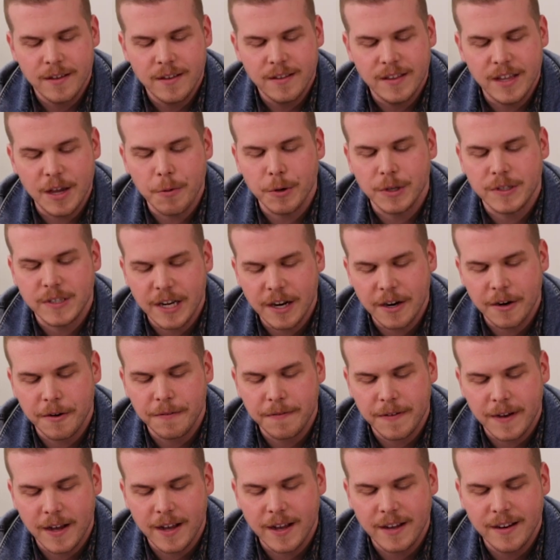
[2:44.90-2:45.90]
They were
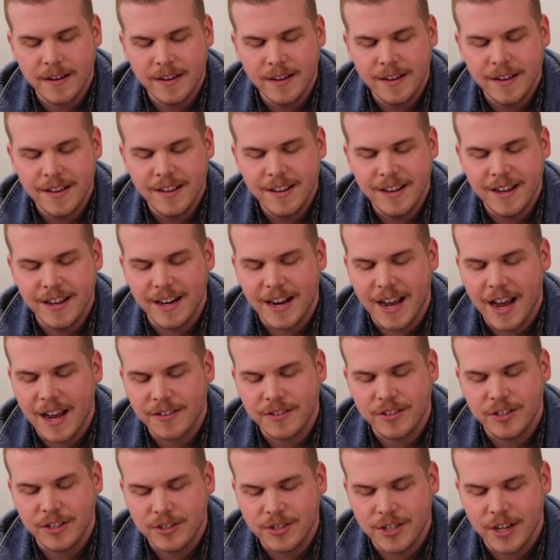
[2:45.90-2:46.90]
terrified and
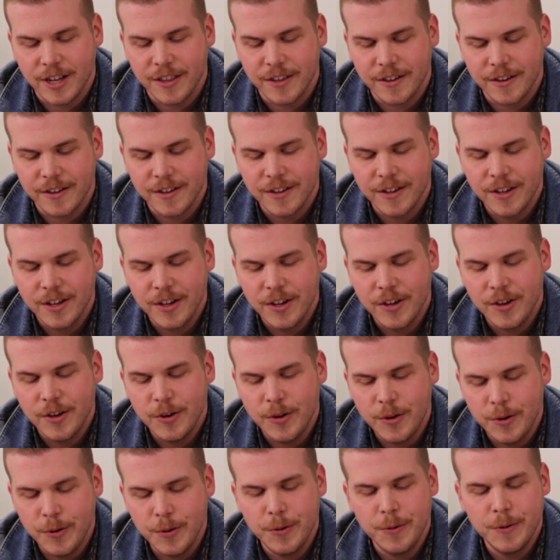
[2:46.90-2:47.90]
asked each other,
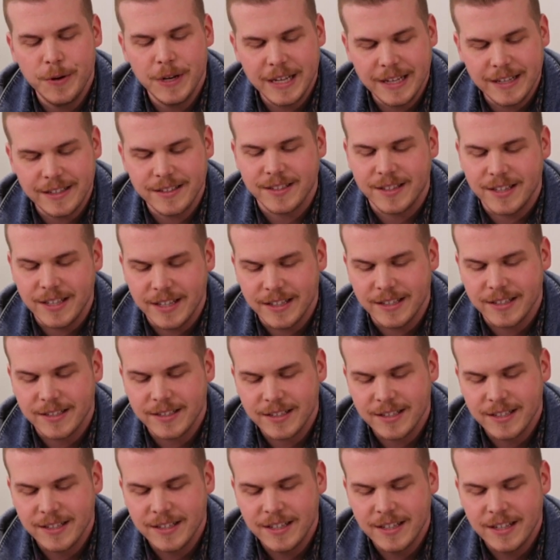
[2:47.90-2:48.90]
Who is
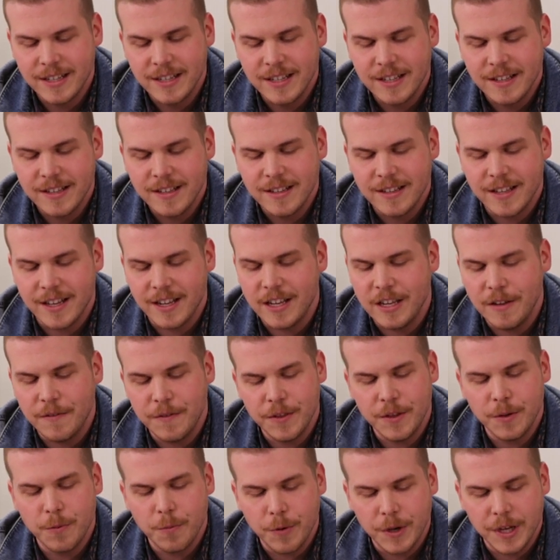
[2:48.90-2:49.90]
this? That
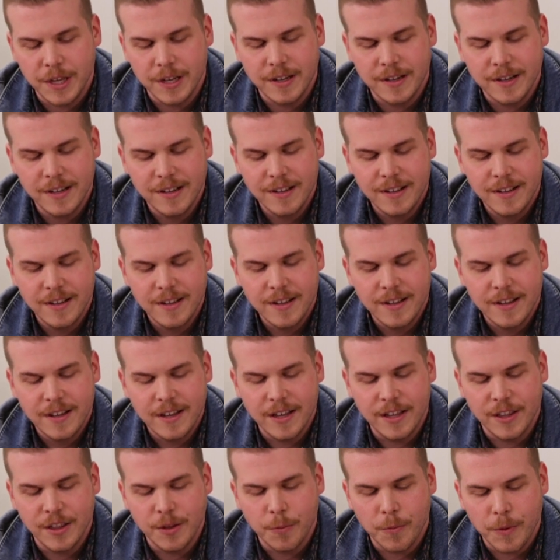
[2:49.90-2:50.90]
even the wind
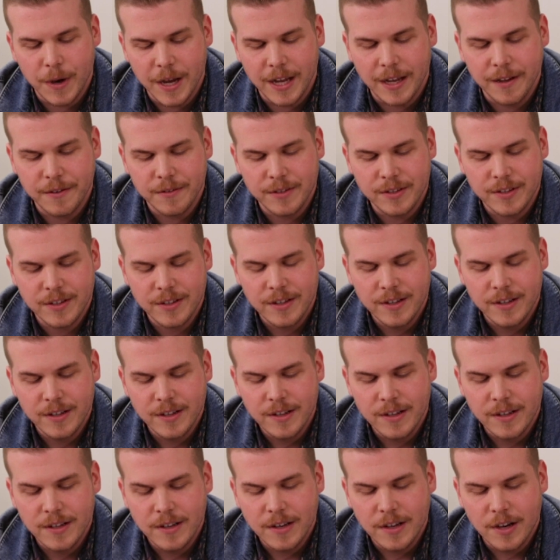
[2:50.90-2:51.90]
and the waves
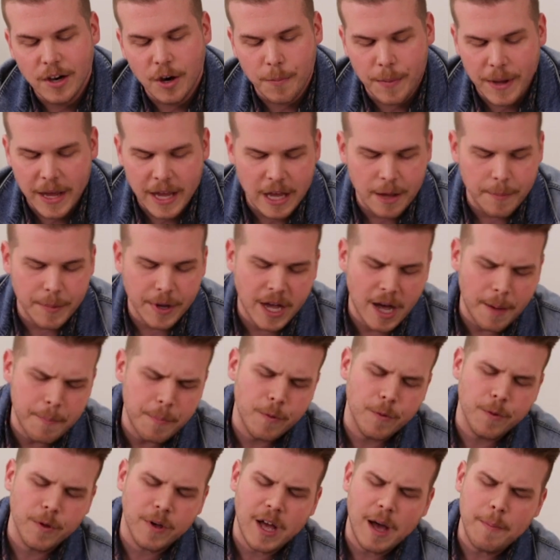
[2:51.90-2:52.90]
obey him. A
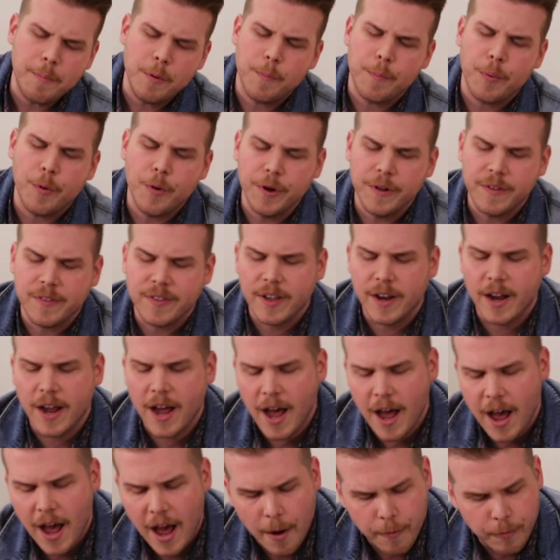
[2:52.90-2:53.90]
couple, couple points that
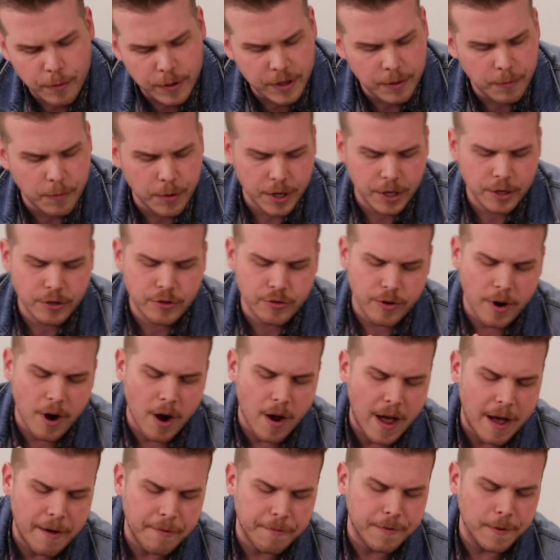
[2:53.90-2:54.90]
I, I really want to draw
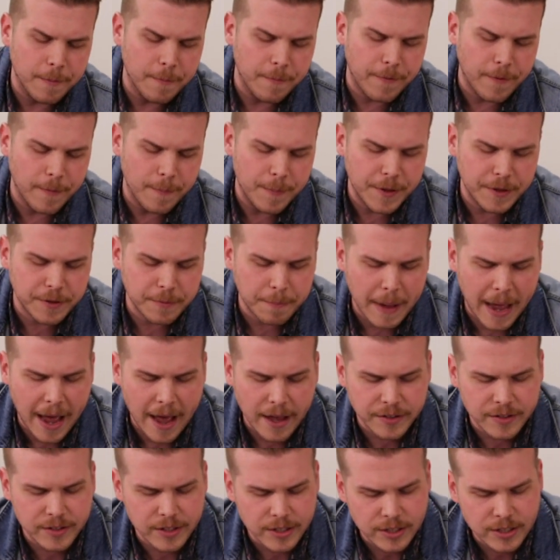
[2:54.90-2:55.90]
out from, from this
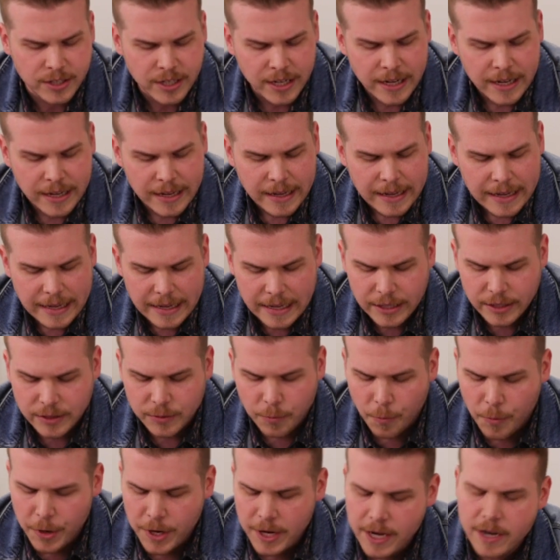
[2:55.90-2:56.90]
passage is
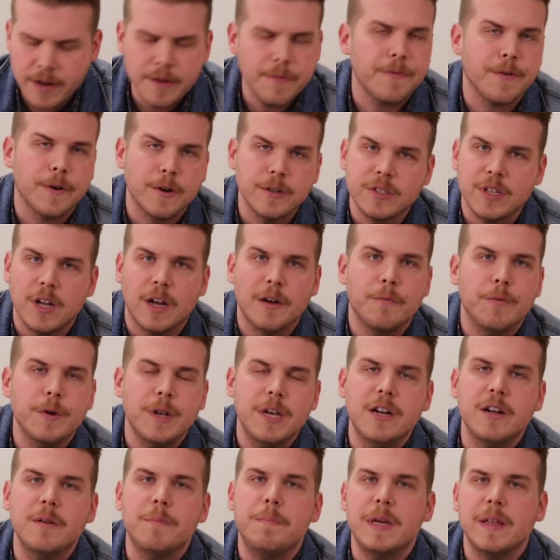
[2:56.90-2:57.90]
we need to, first off, we
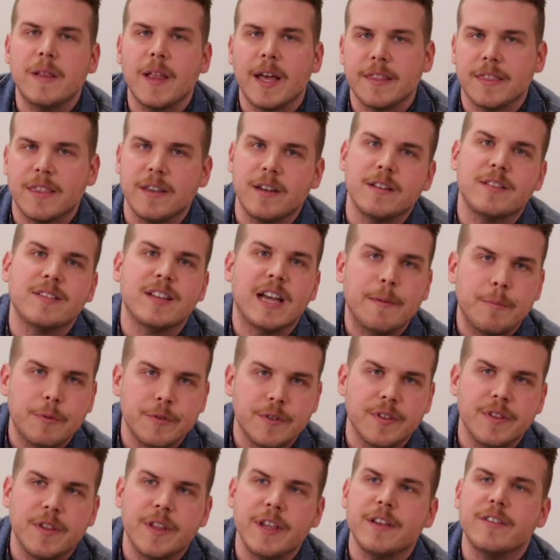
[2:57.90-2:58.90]
need to be like the disciples
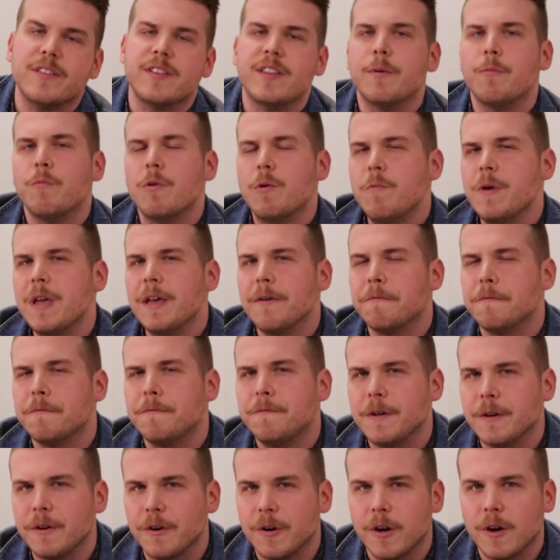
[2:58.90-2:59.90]
in this, that when we have
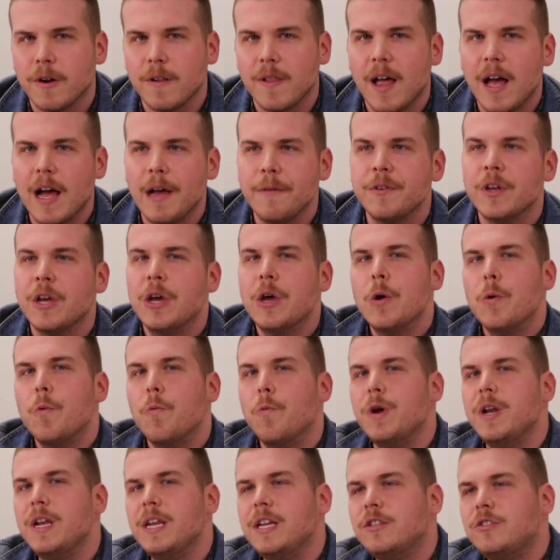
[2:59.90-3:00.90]
fear in our lives,
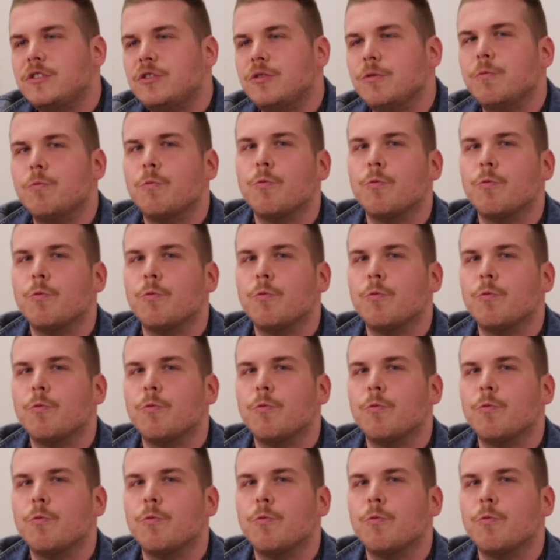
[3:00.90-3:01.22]
we need to